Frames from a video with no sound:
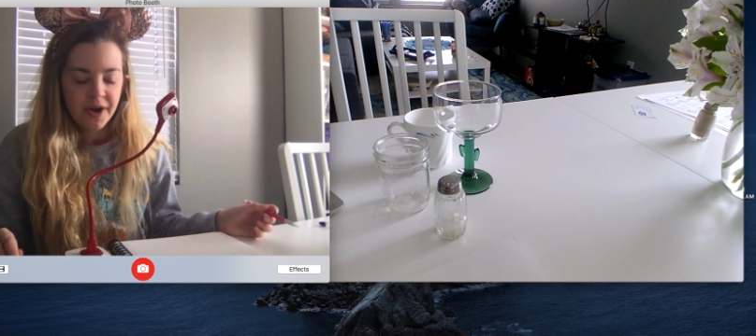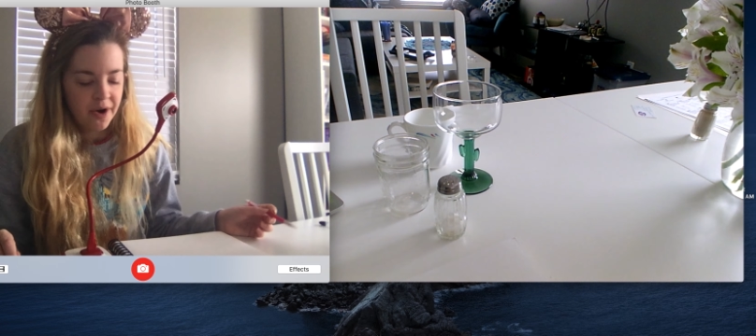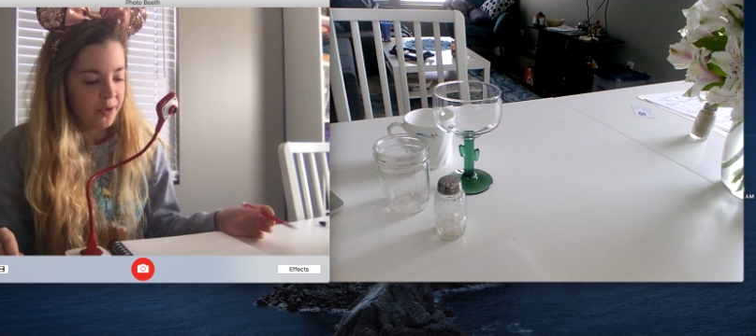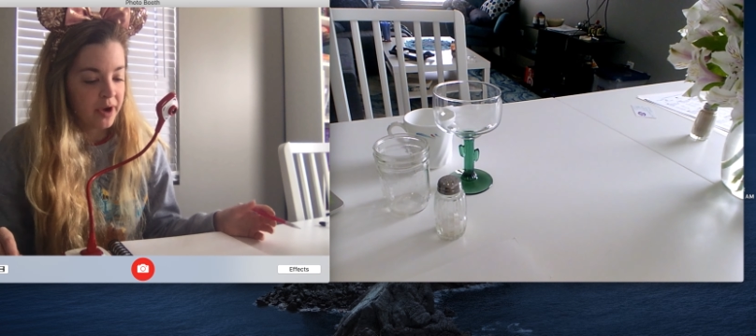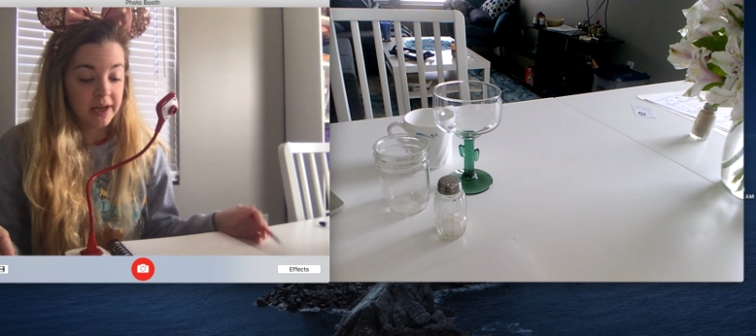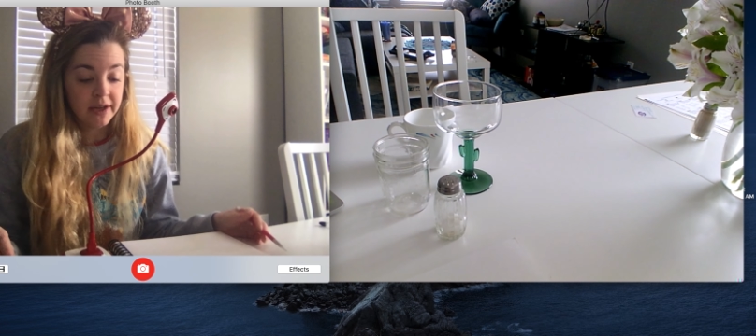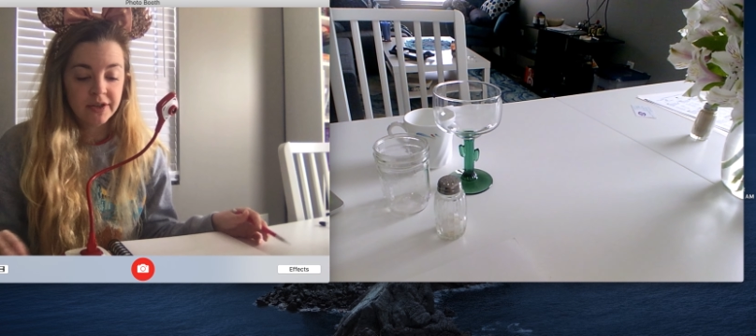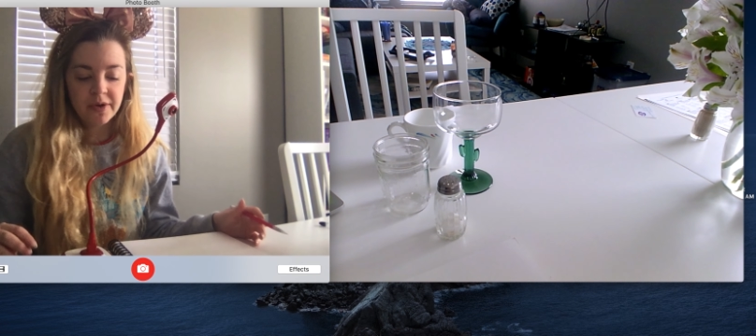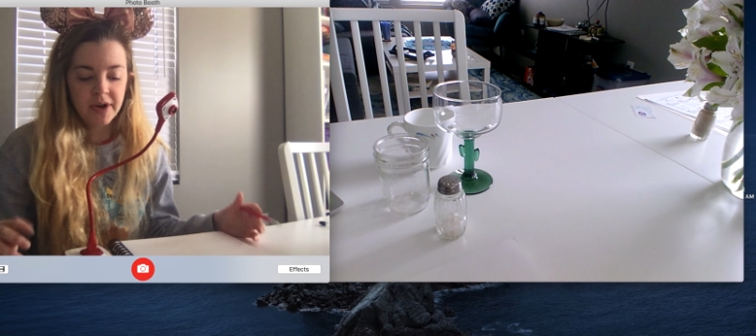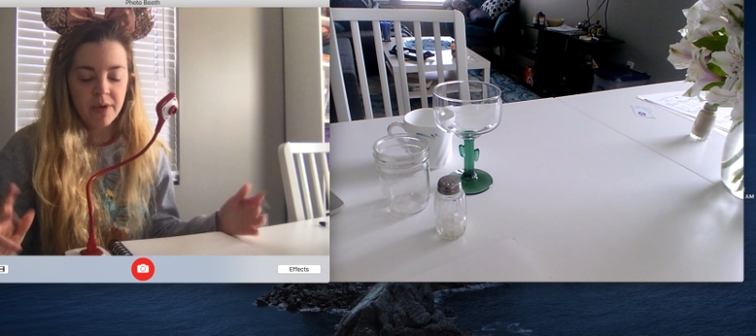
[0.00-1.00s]
Okay,
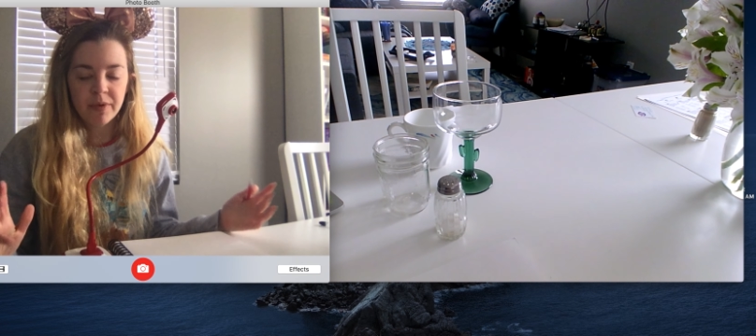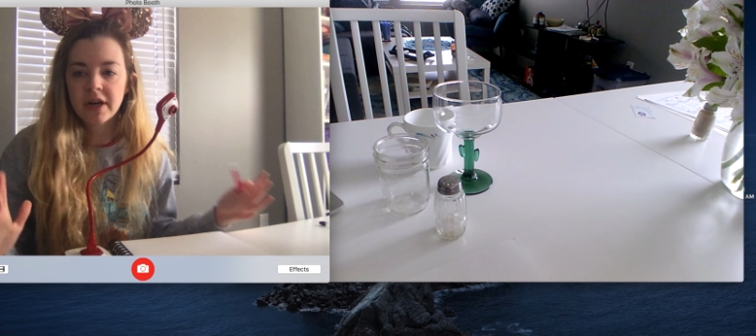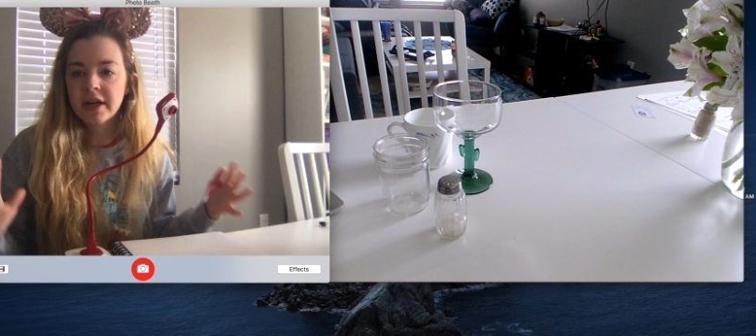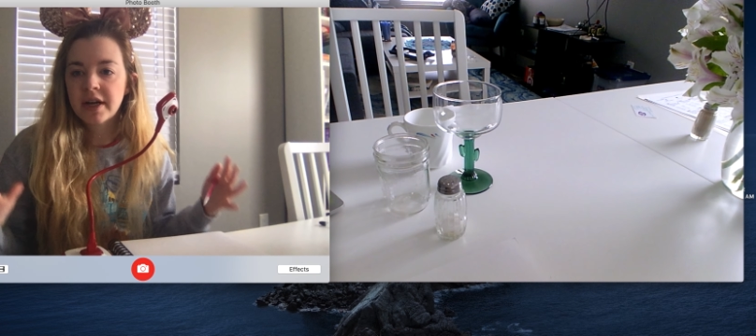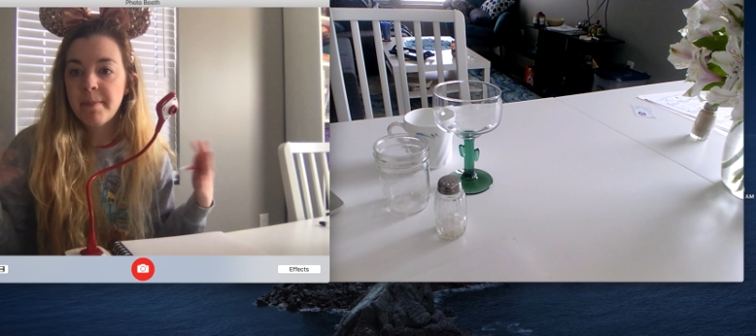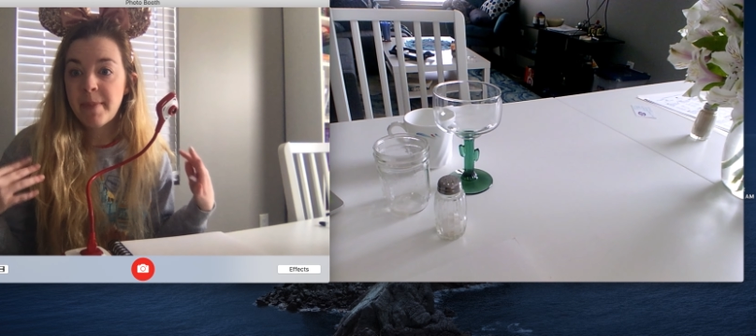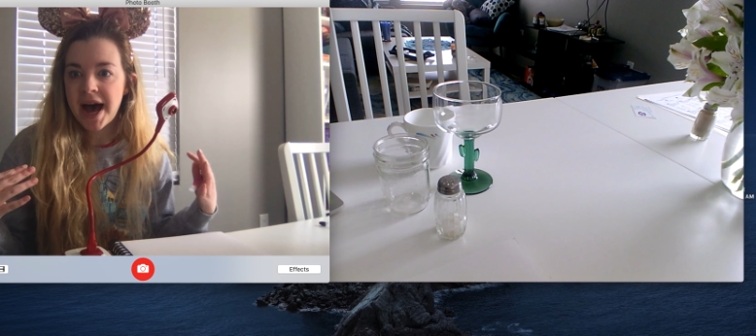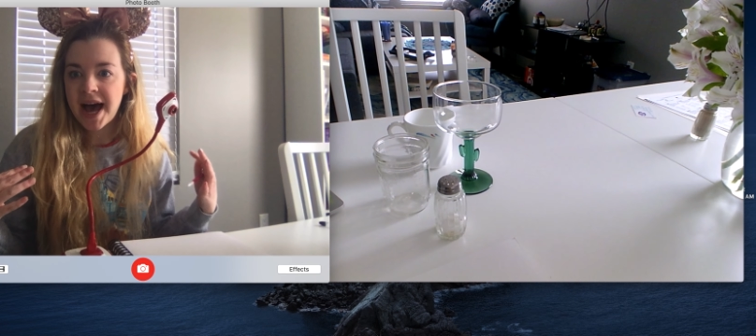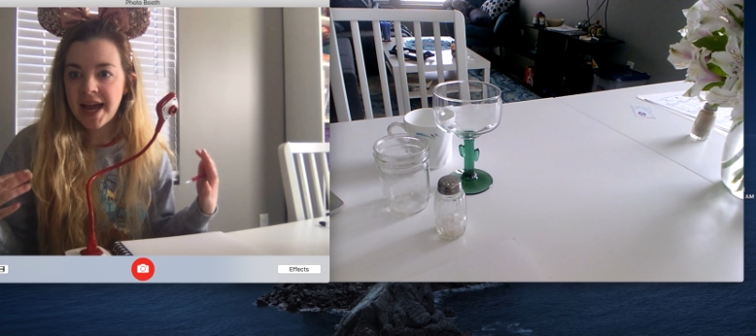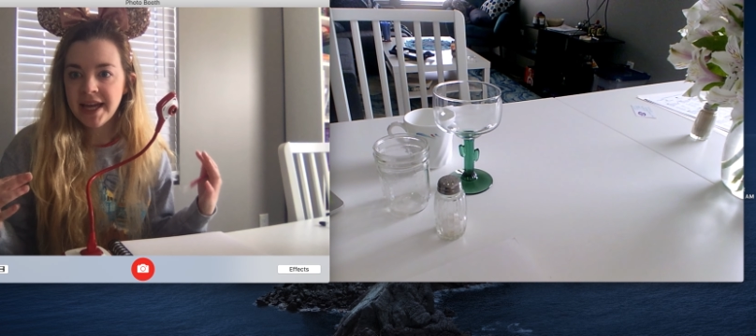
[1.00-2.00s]
so now we're going to
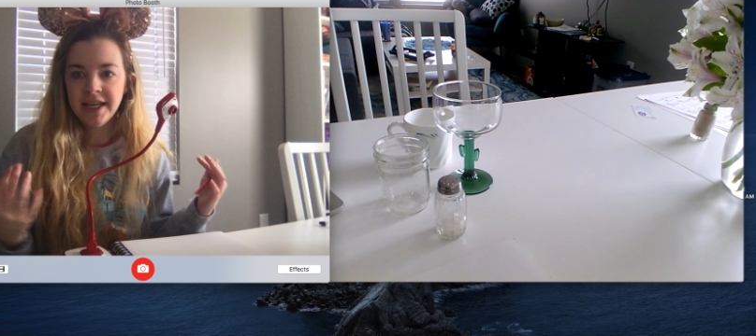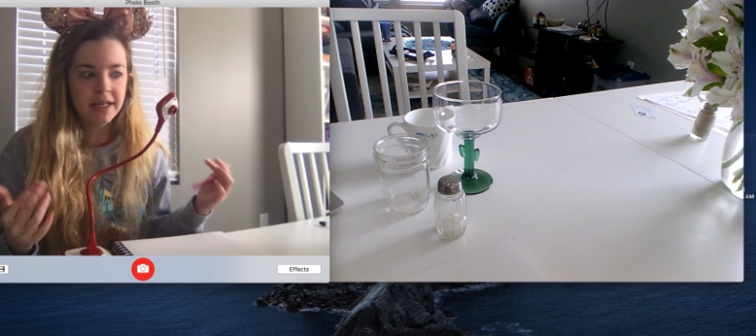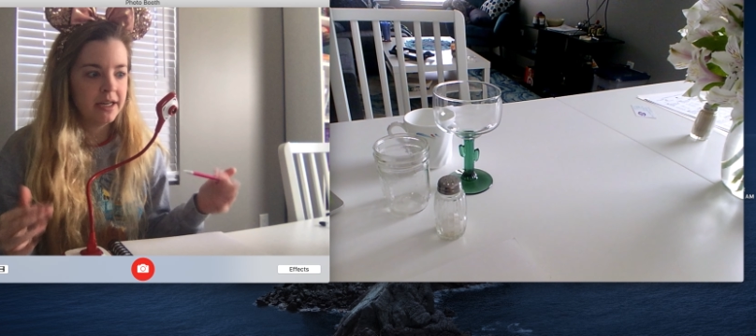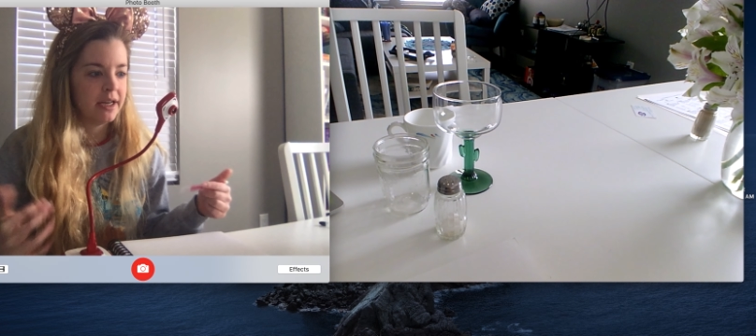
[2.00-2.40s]
combine